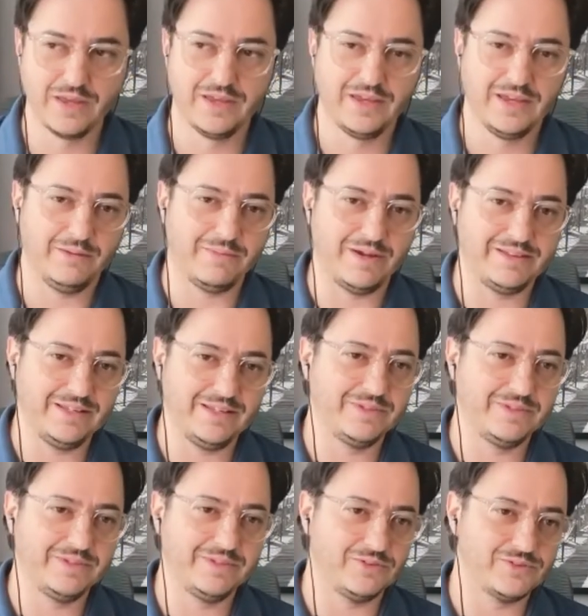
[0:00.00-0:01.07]
in my team
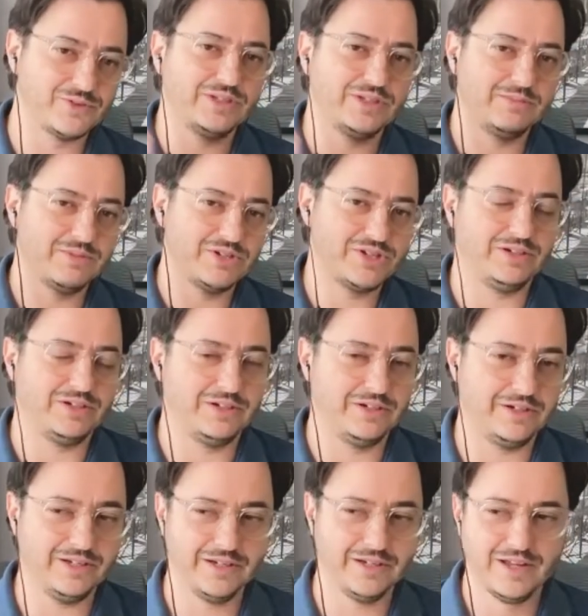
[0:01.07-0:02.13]
that also did machine
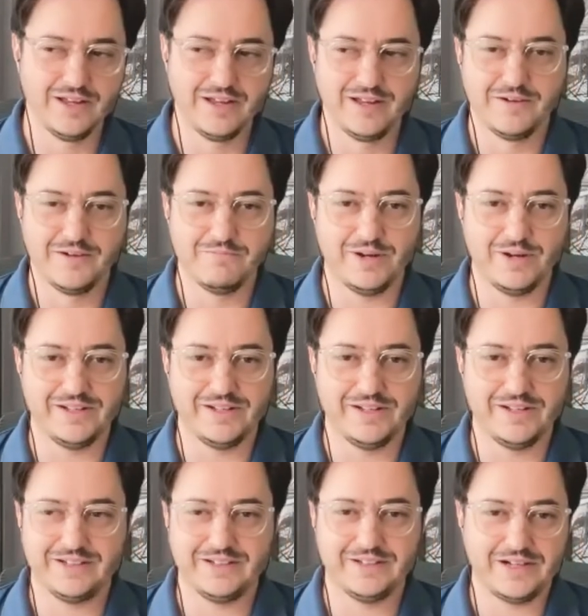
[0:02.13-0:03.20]
learning, but
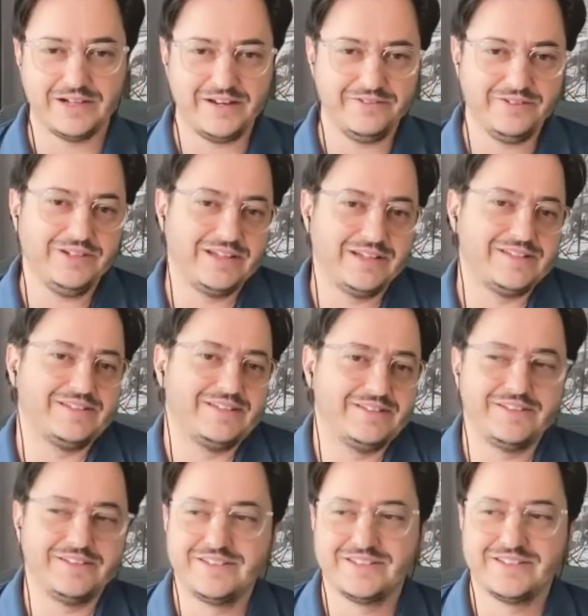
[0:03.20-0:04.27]
uh, I realized that
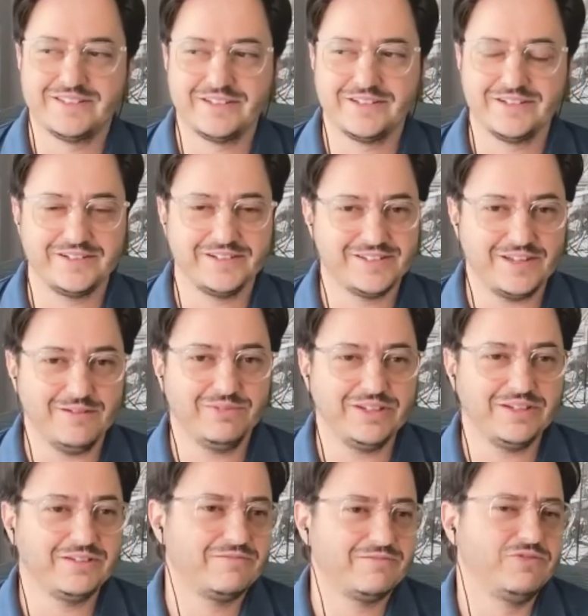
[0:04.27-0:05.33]
it's uh, it's
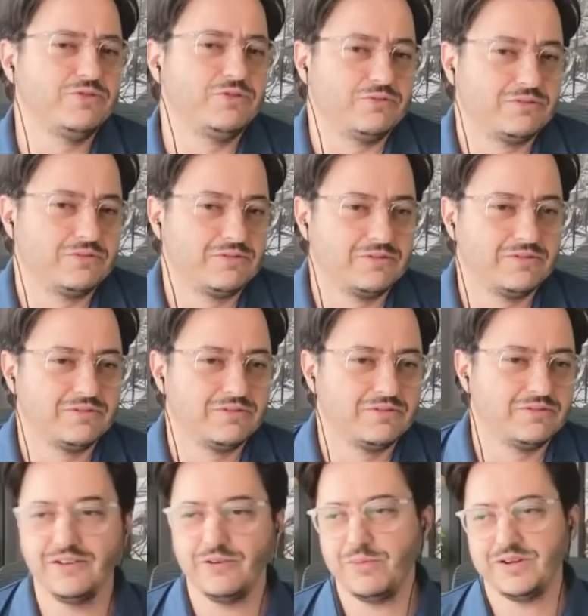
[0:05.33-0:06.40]
something new.
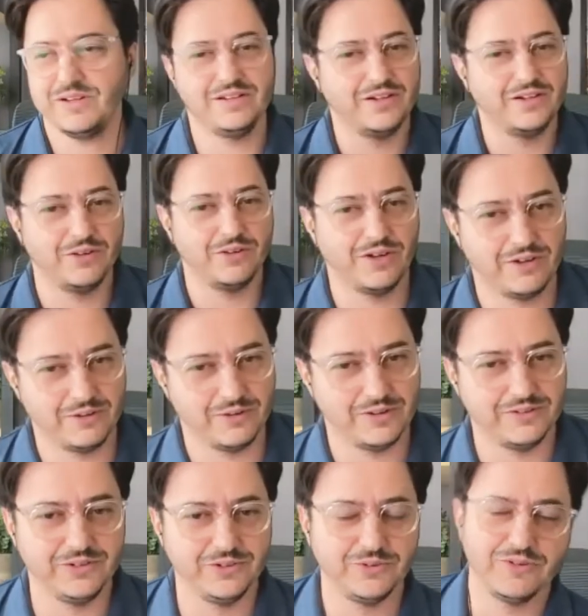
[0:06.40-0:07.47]
And nobody know
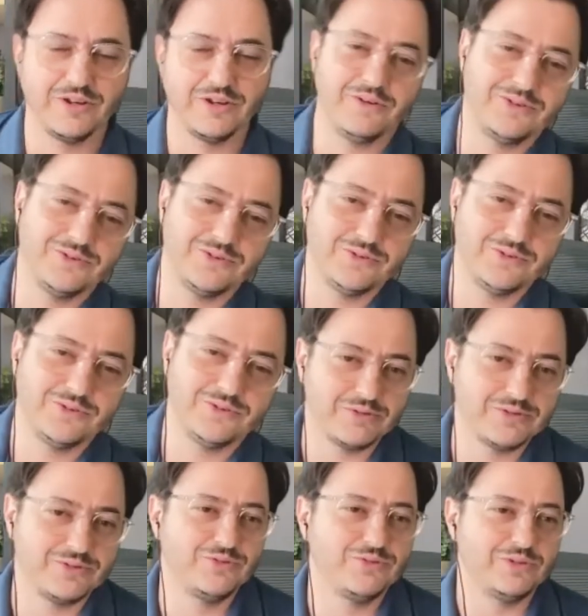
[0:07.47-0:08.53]
how knew how to how
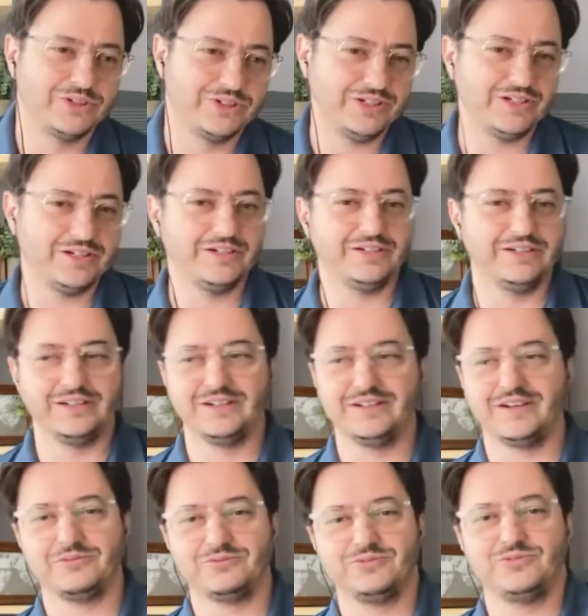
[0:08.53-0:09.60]
to do machine
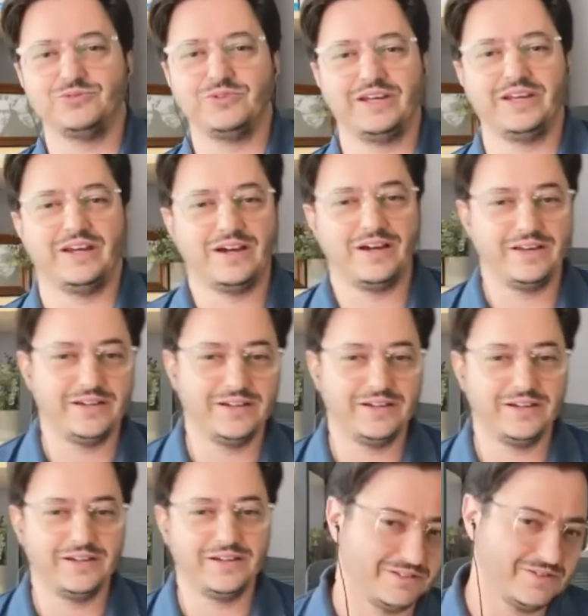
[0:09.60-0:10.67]
learning, how to do AI and
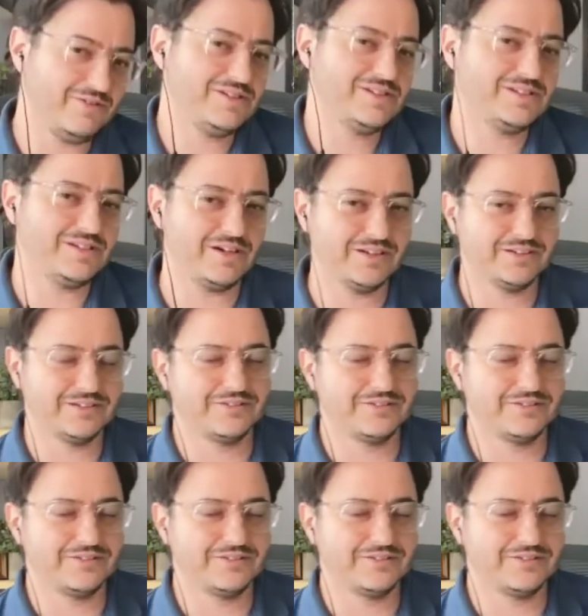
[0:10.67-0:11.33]
everything. So I started